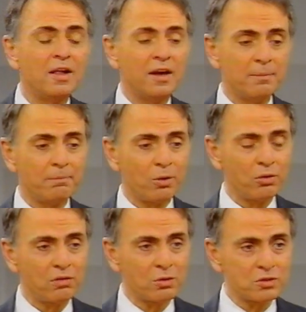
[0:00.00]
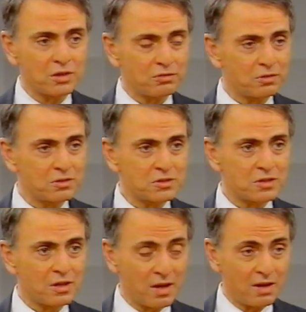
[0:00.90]
and both of those efforts
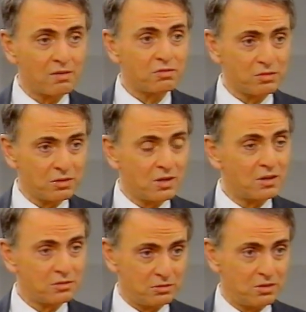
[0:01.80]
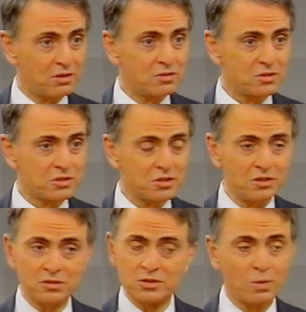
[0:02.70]
have not yet
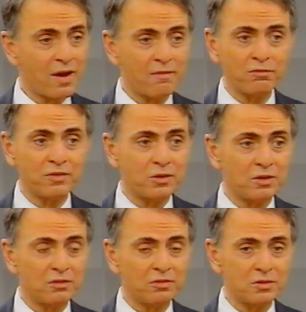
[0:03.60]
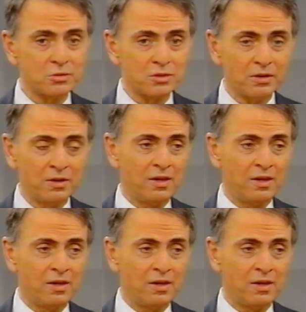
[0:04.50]
succeeded, so we haven't found life elsewhere.